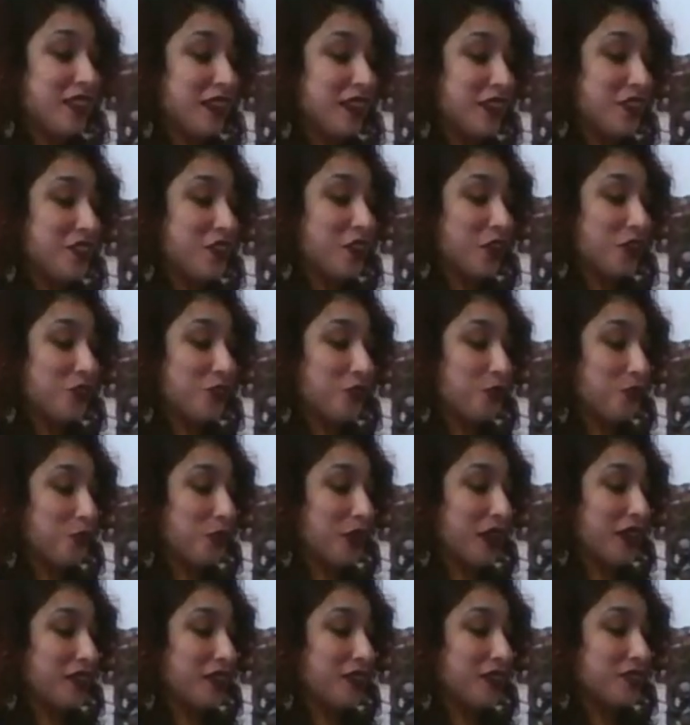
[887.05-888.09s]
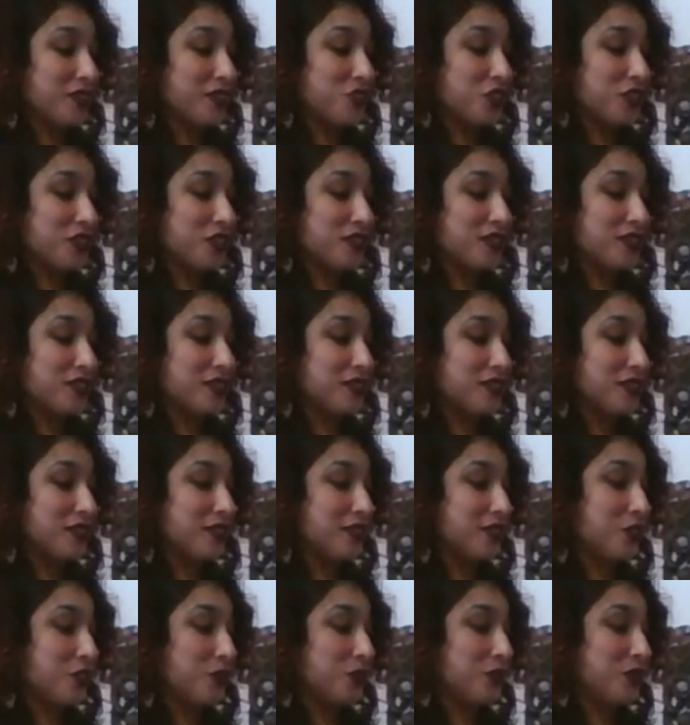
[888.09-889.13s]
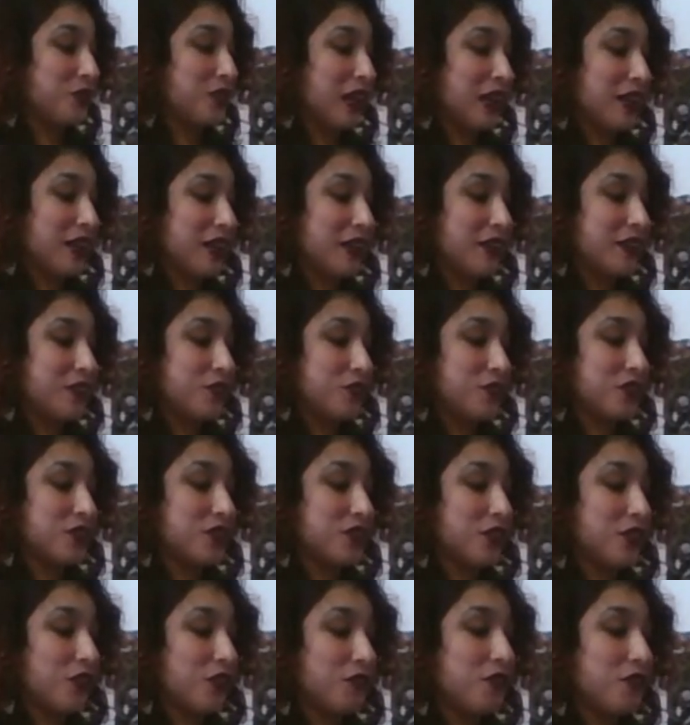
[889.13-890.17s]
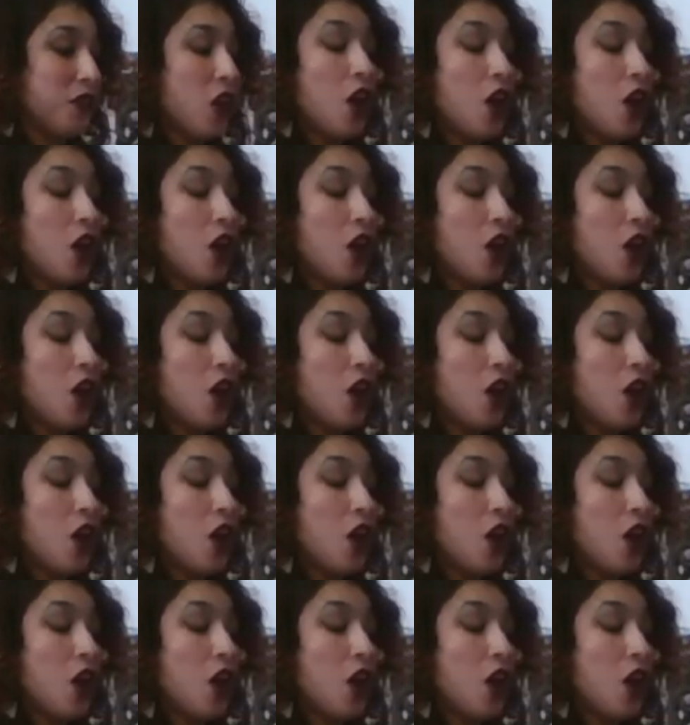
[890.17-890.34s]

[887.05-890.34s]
another way to just you know tie yourself